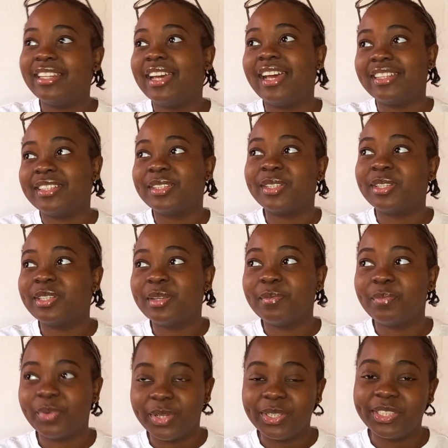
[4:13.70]
at a certain
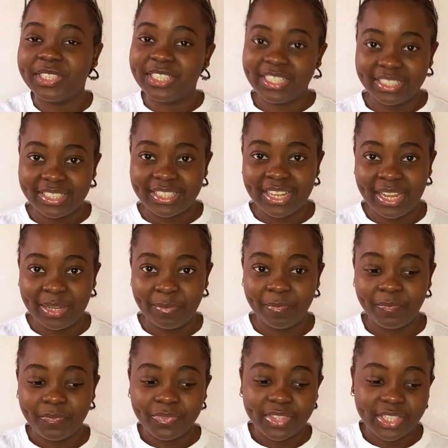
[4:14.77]
point in time.
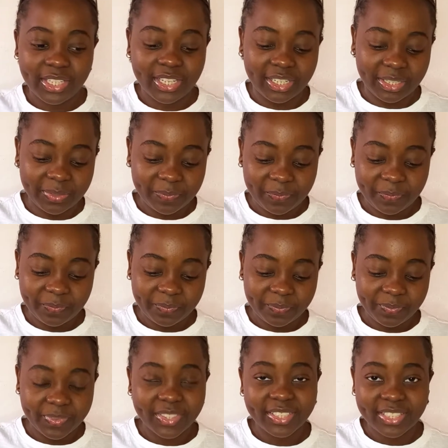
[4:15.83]

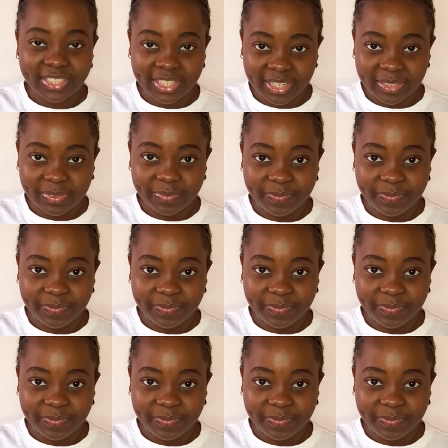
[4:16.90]
Yeah.